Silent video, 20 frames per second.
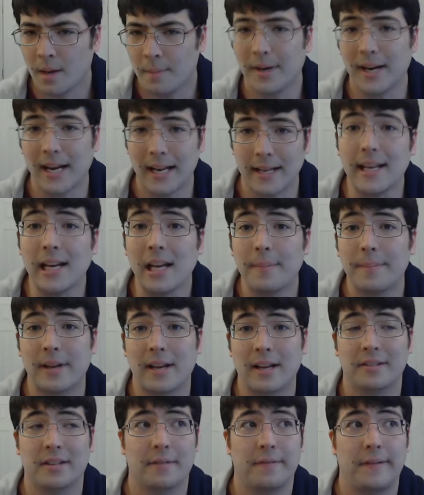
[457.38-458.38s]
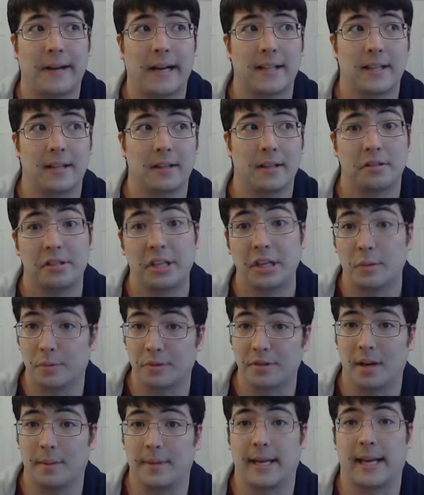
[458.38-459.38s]
I did it because of the fact that the
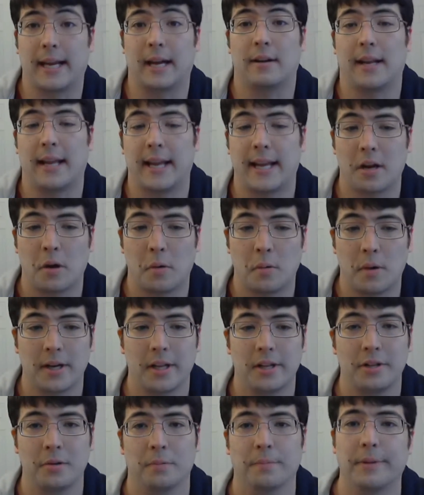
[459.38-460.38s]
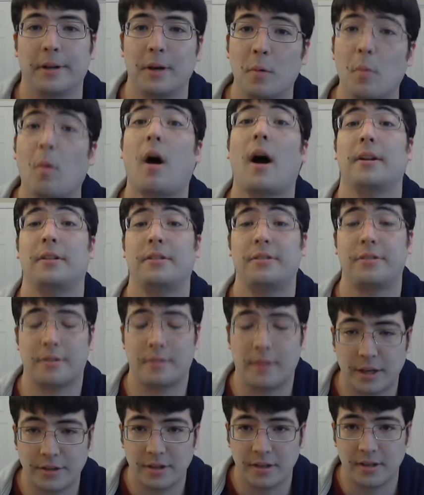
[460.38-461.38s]
sequel's coming out, and I wanted to rewatch
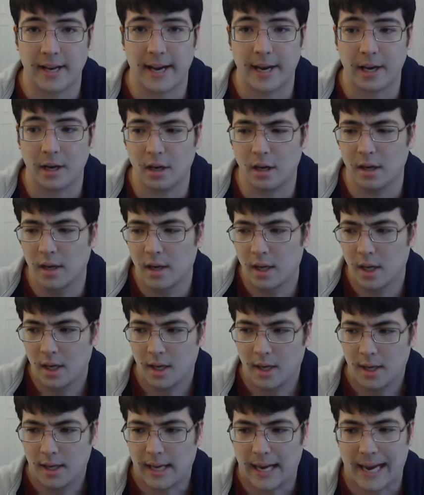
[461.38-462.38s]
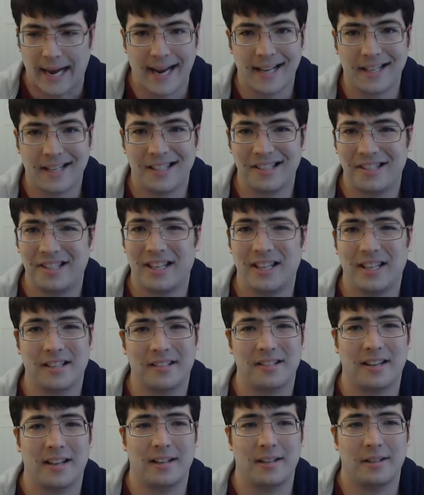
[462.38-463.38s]
Crouching Tiger. I hadn't seen it
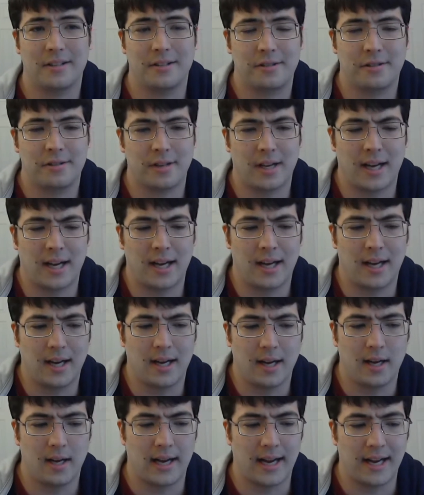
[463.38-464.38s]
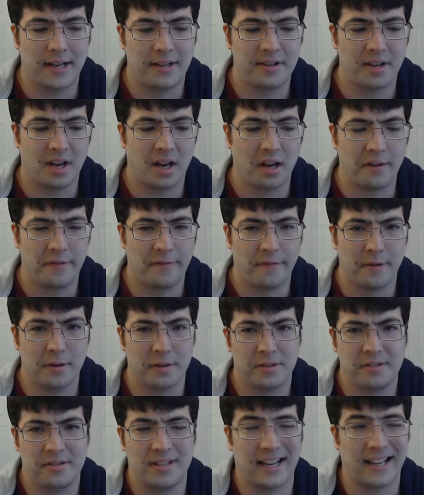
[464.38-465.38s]
since I saw it
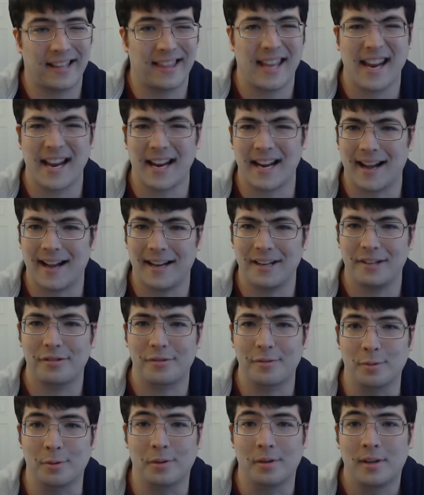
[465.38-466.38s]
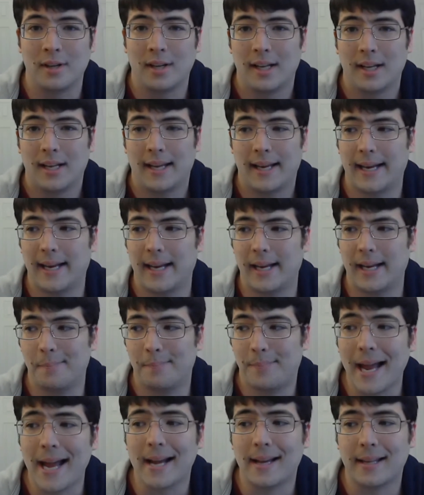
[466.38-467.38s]
first, I think in high school.
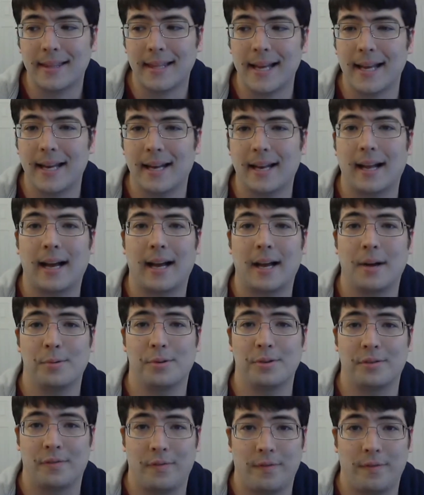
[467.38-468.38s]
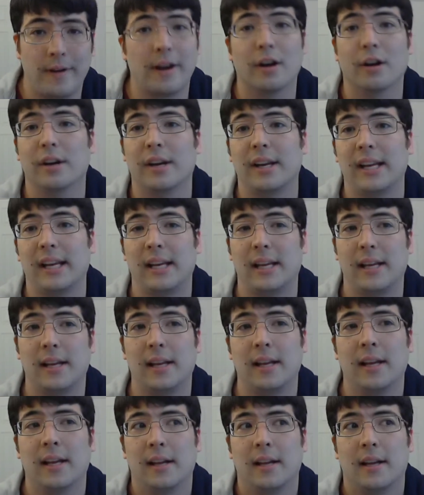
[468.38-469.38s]
And back then, I was
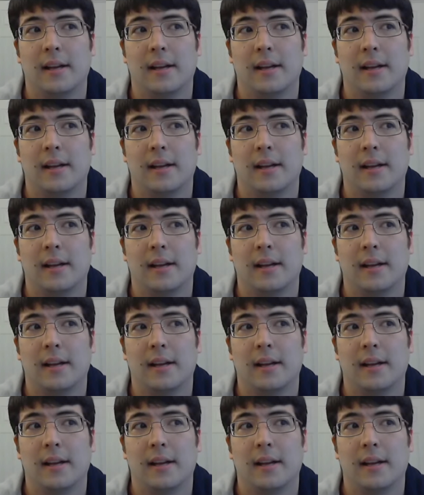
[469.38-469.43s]
very